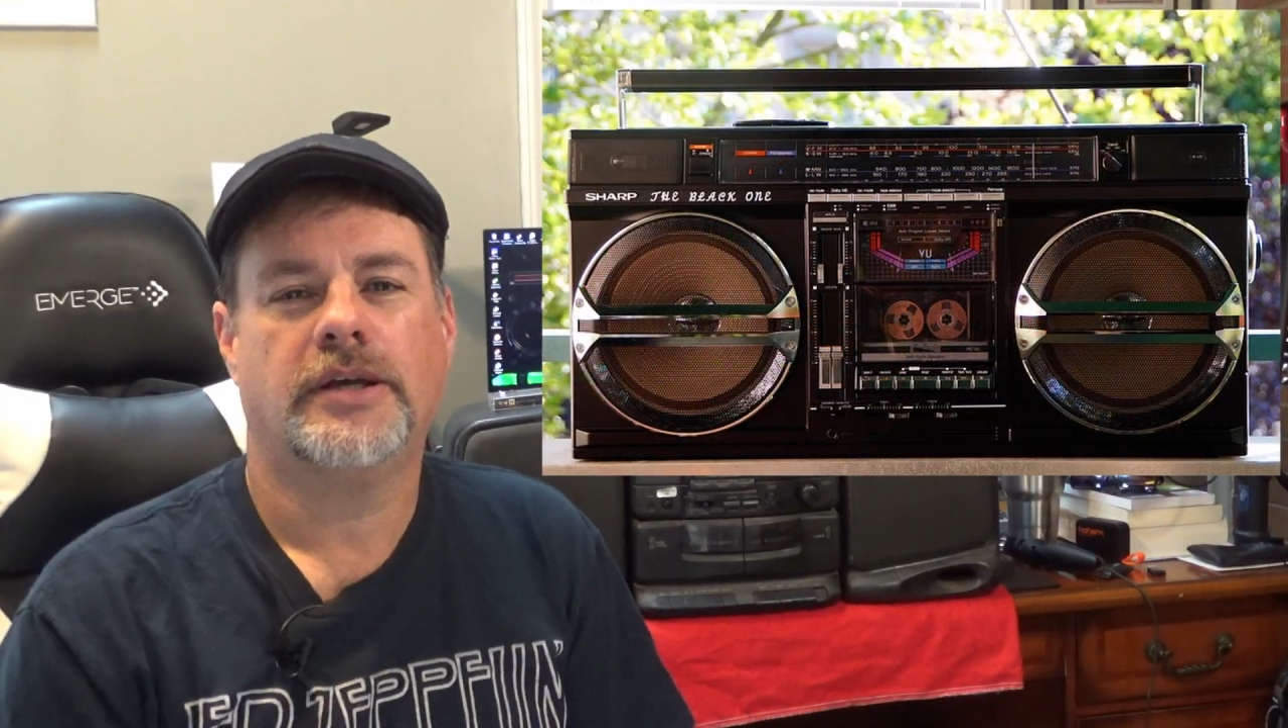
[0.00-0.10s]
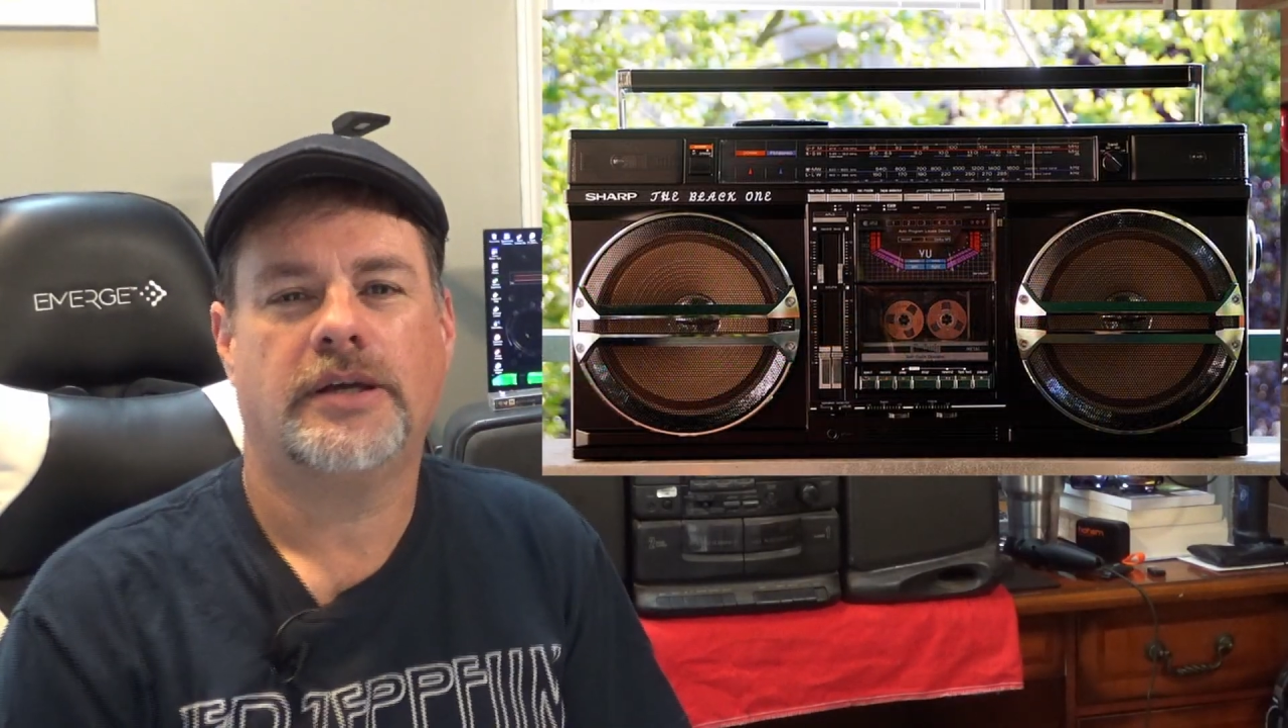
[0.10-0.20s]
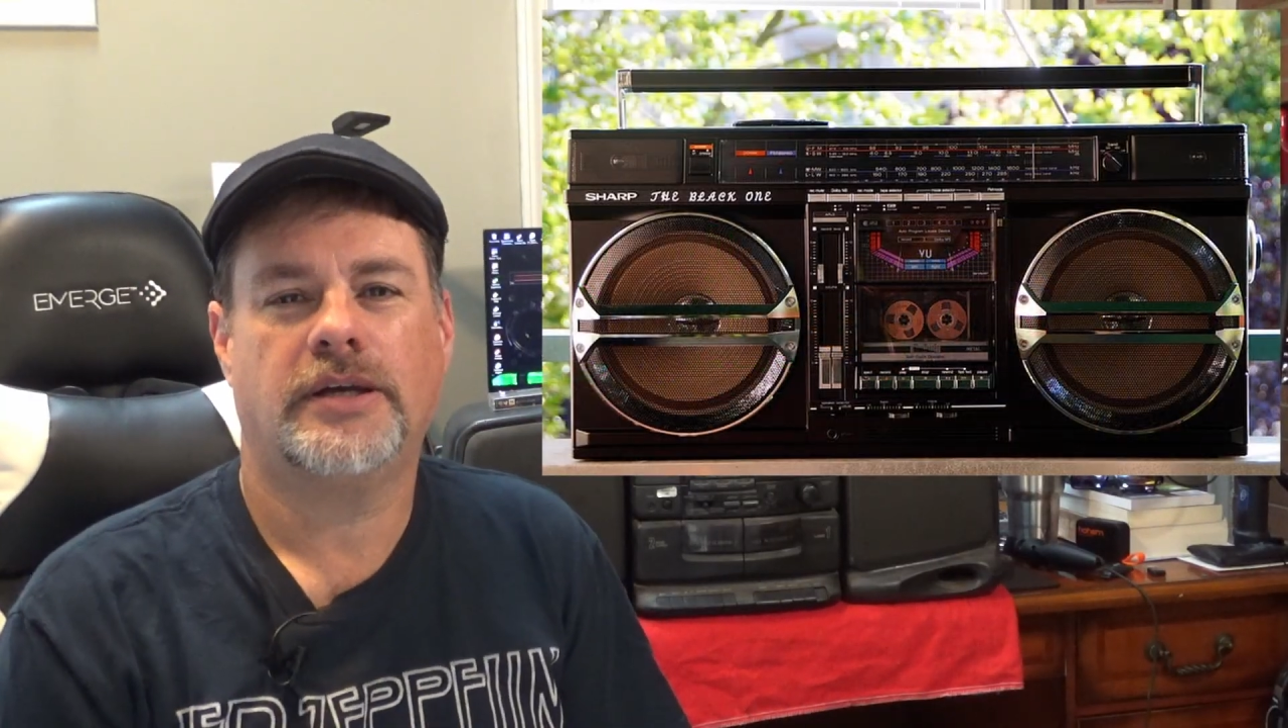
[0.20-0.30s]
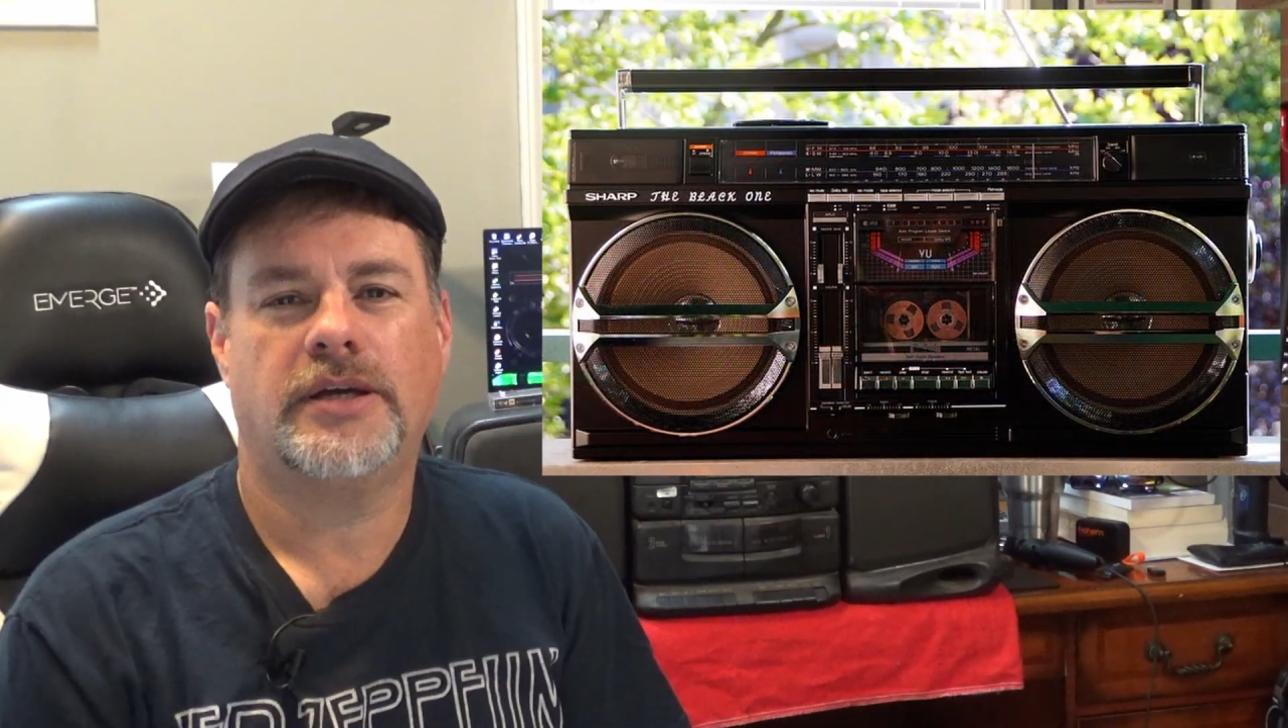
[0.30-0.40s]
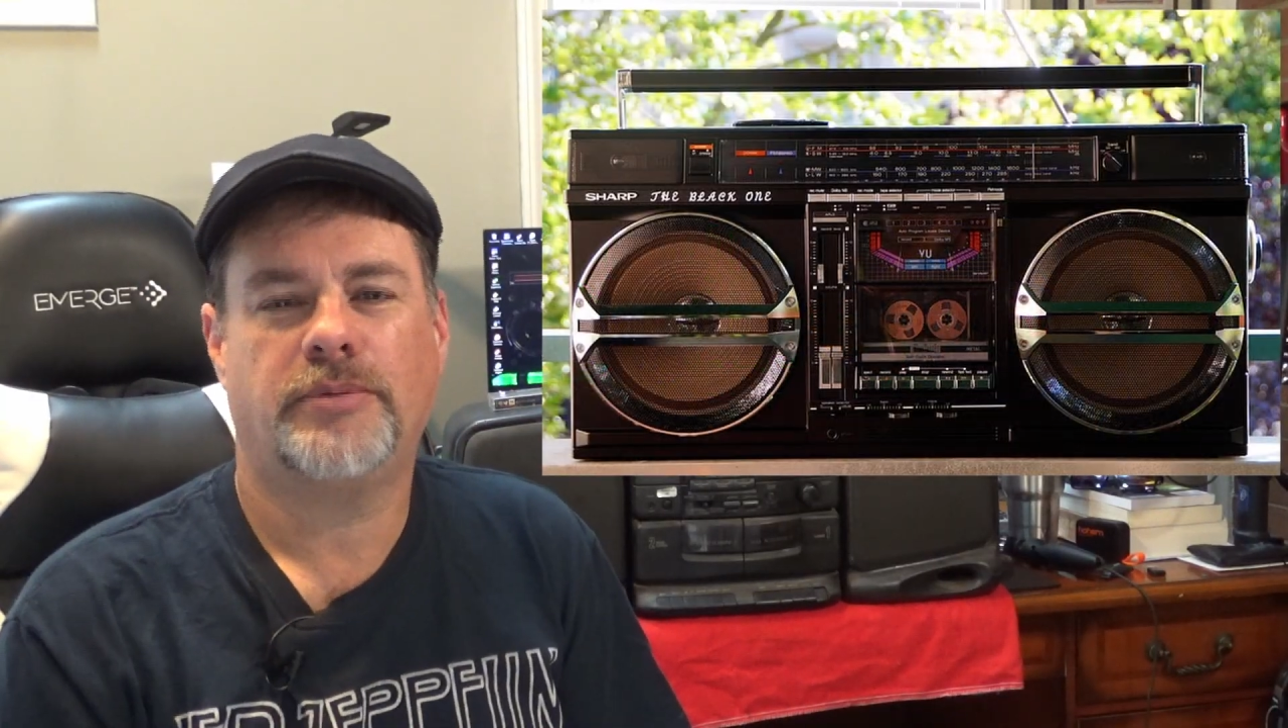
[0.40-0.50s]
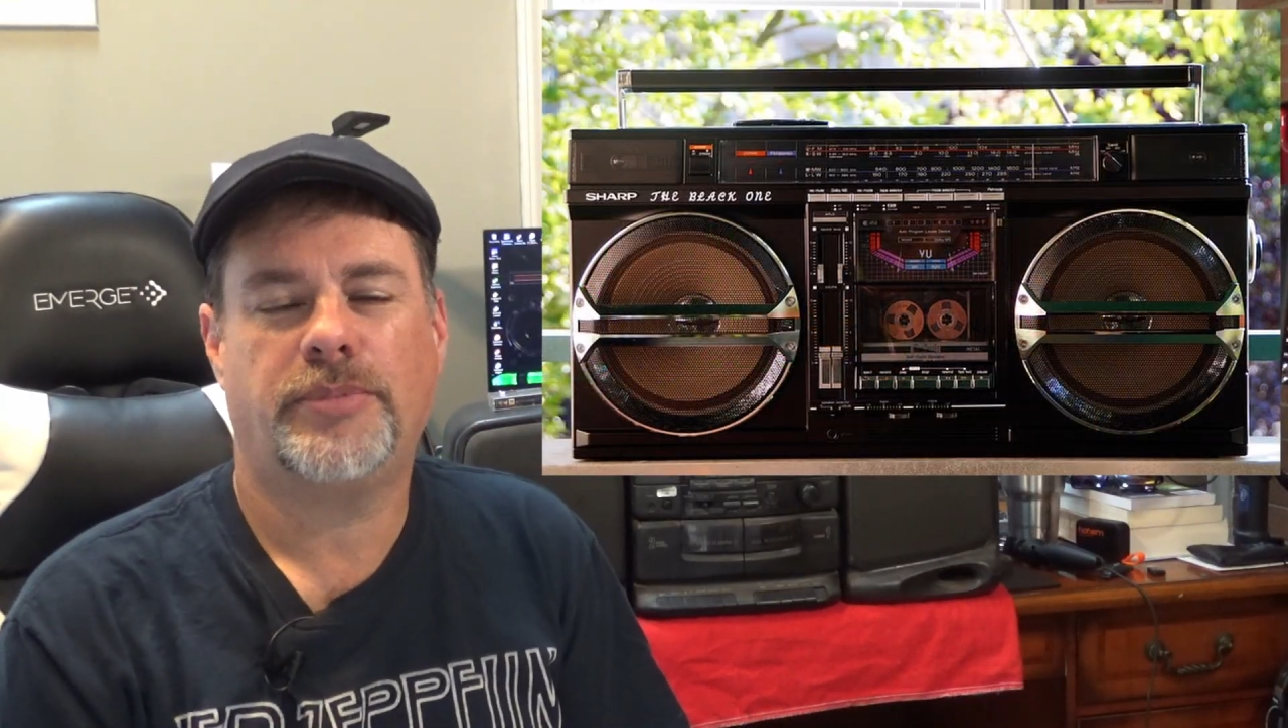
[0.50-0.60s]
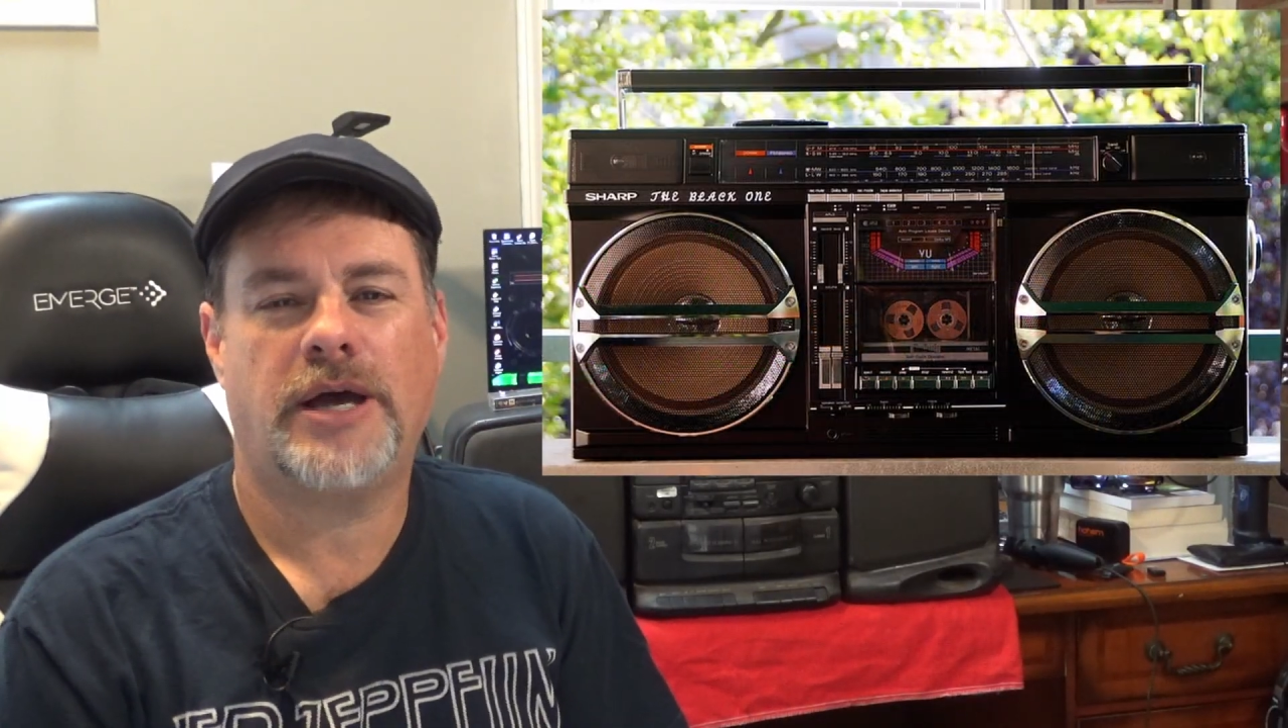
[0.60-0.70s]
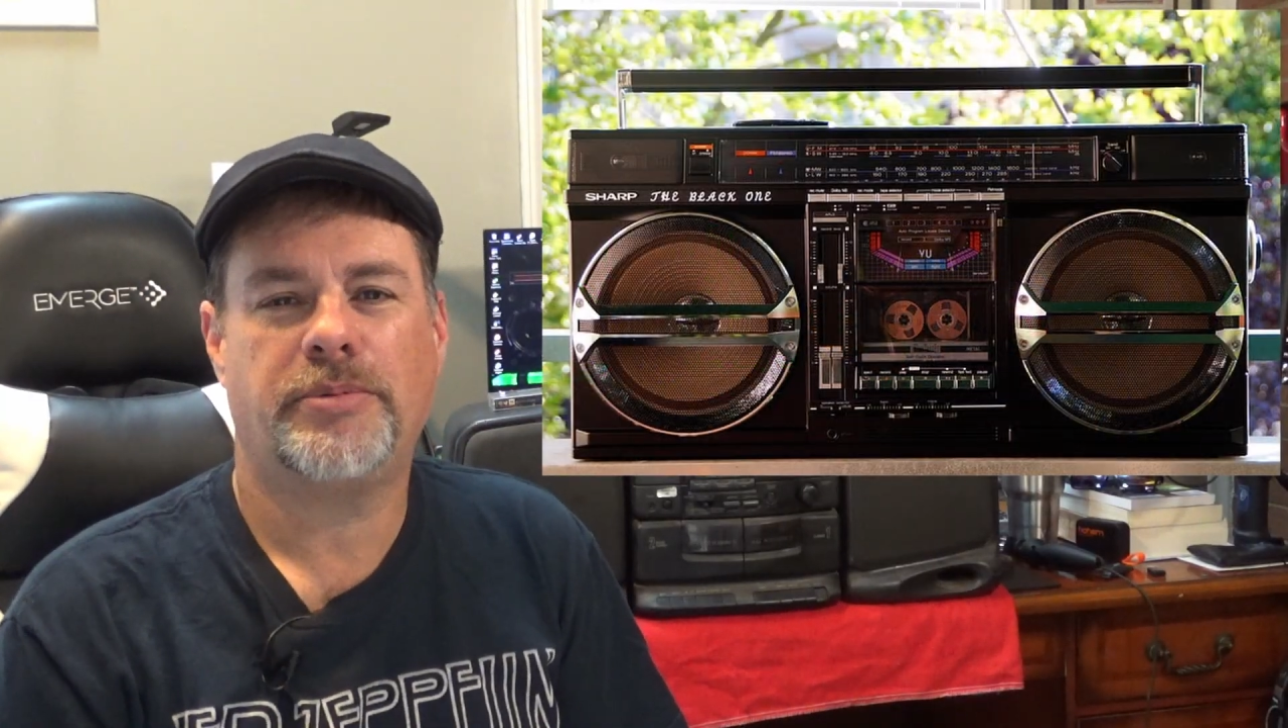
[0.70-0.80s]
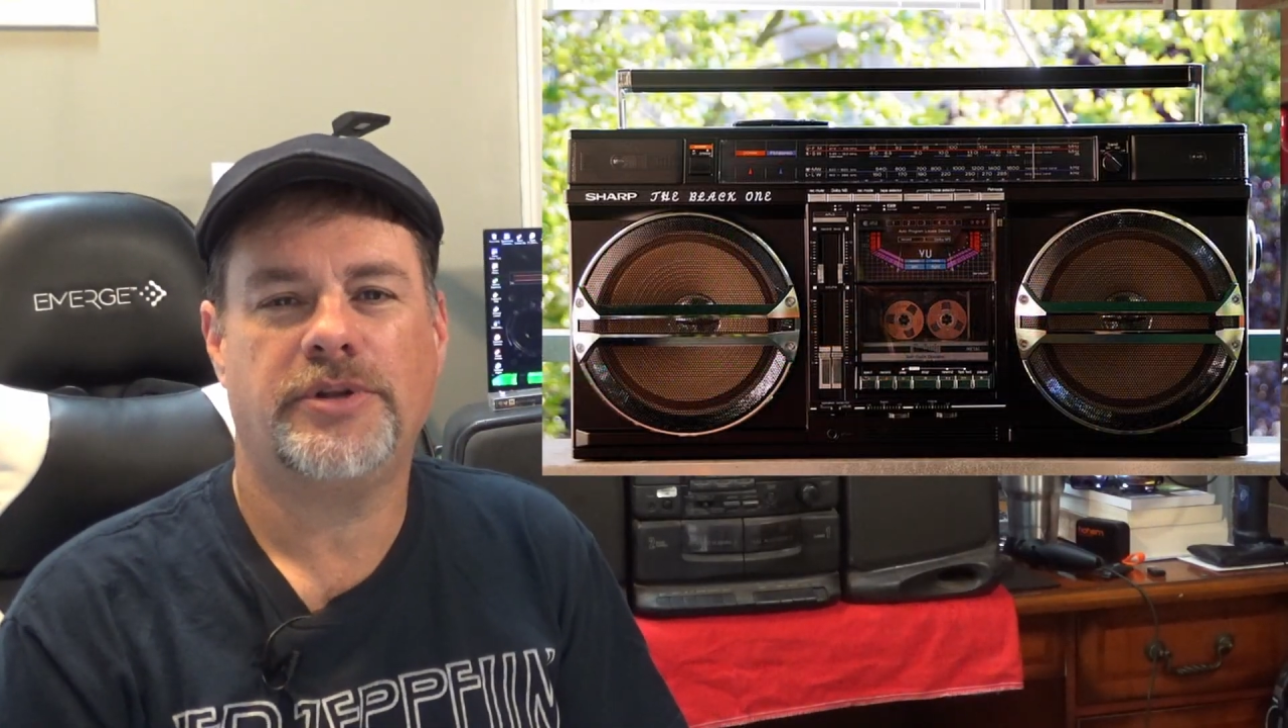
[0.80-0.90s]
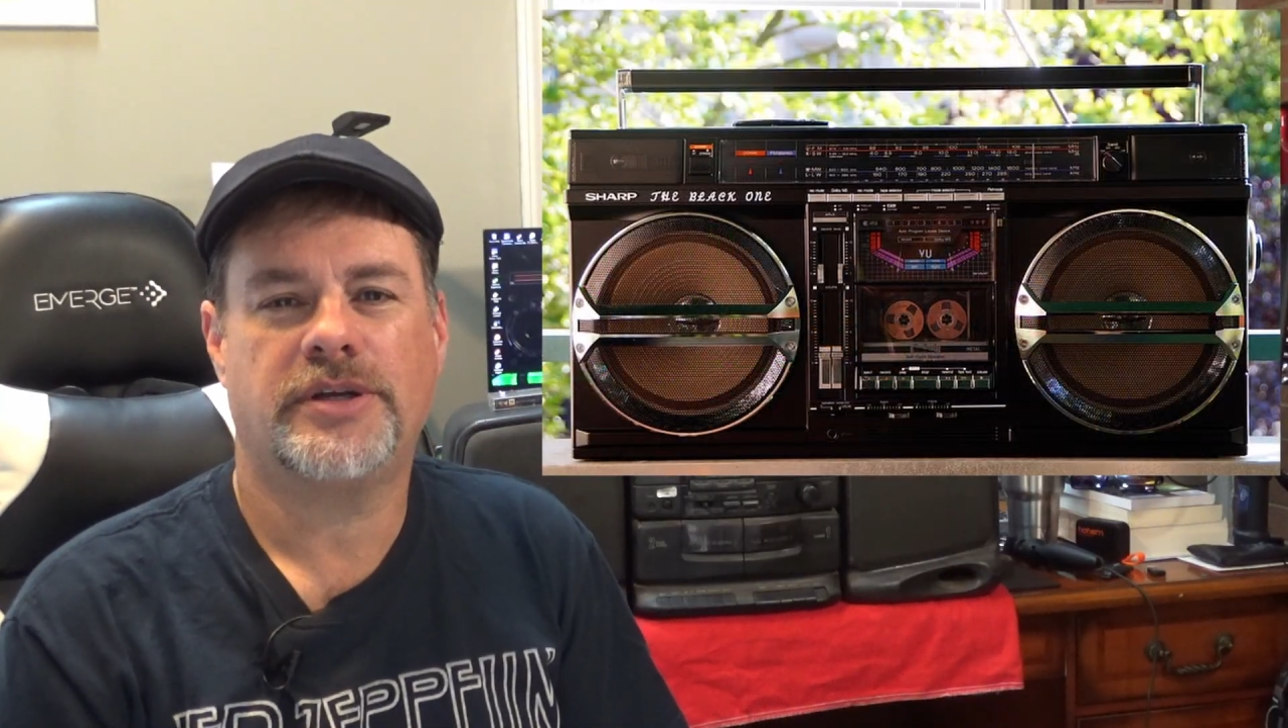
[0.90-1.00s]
popping